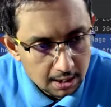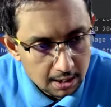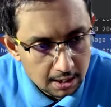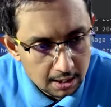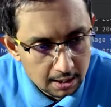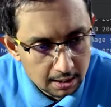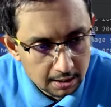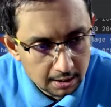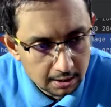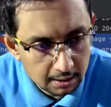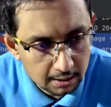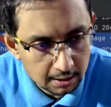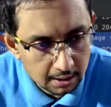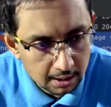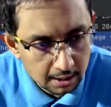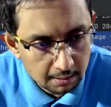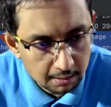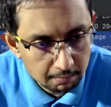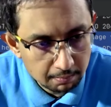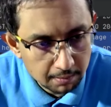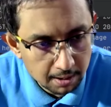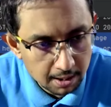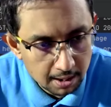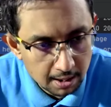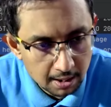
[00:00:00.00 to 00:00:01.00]
It can
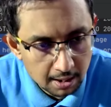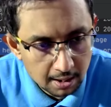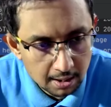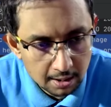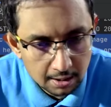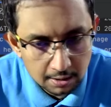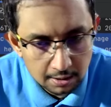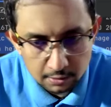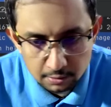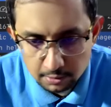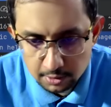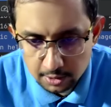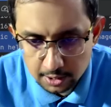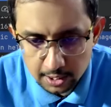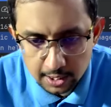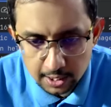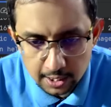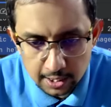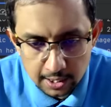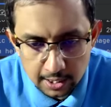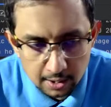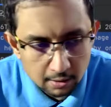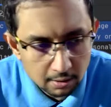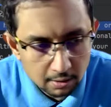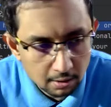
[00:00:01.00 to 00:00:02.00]
help plan your
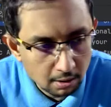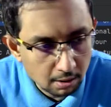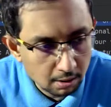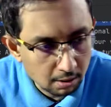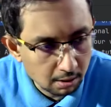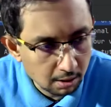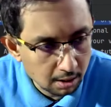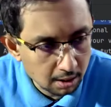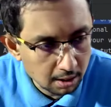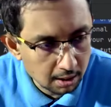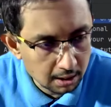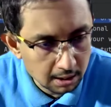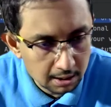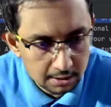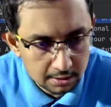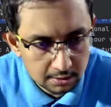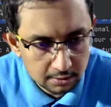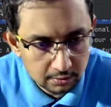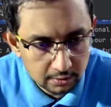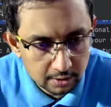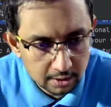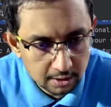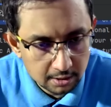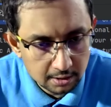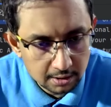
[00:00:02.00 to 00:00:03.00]
day, or it
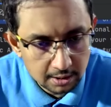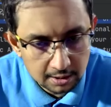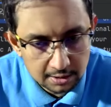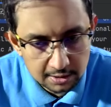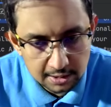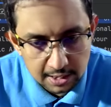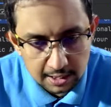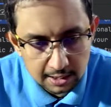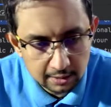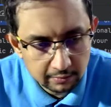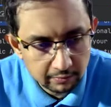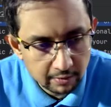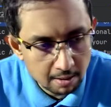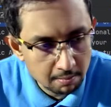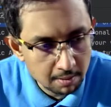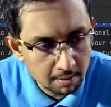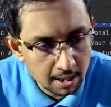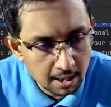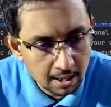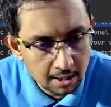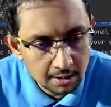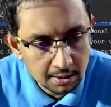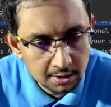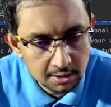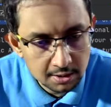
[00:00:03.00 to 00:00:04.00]
has written exactly 5
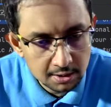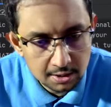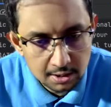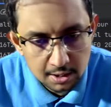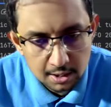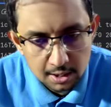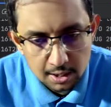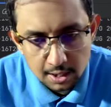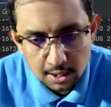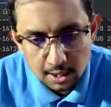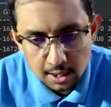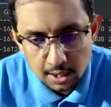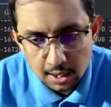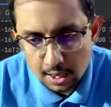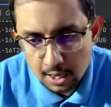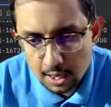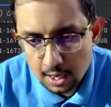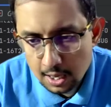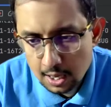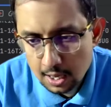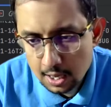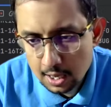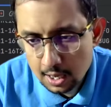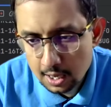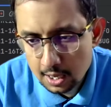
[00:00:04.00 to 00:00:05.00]
lines,
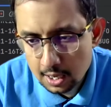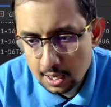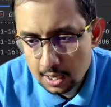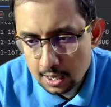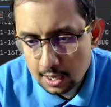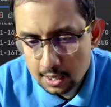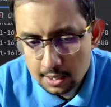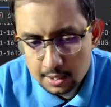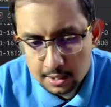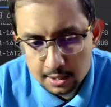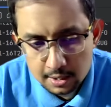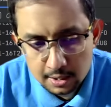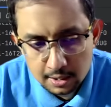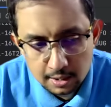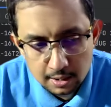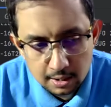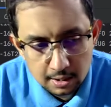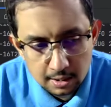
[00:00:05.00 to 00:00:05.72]
and